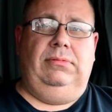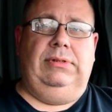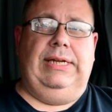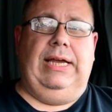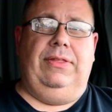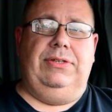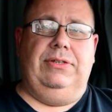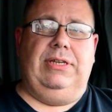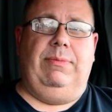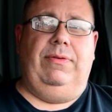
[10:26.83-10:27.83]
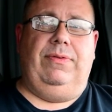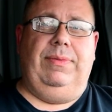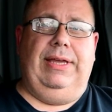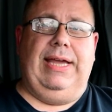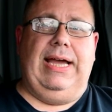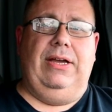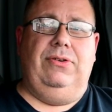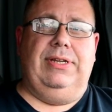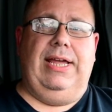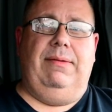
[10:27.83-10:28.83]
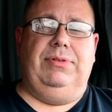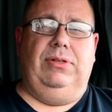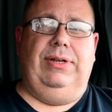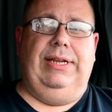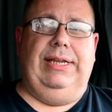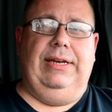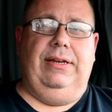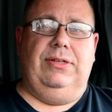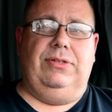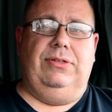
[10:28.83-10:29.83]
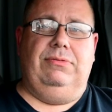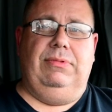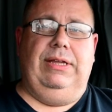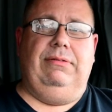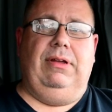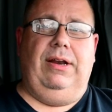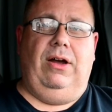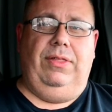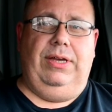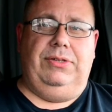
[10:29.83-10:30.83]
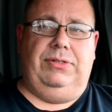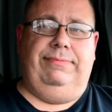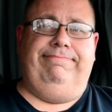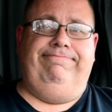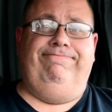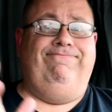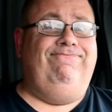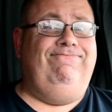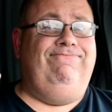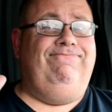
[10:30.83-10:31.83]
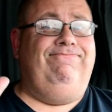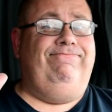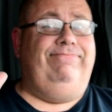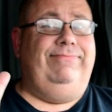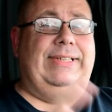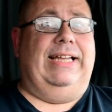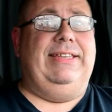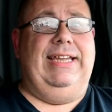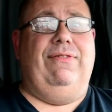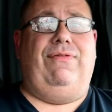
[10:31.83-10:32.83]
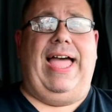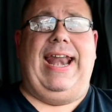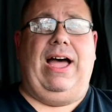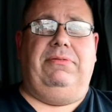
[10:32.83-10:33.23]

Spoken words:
Now, this is coming from the guy who's an absolute idiot in all this. I tell you flat out.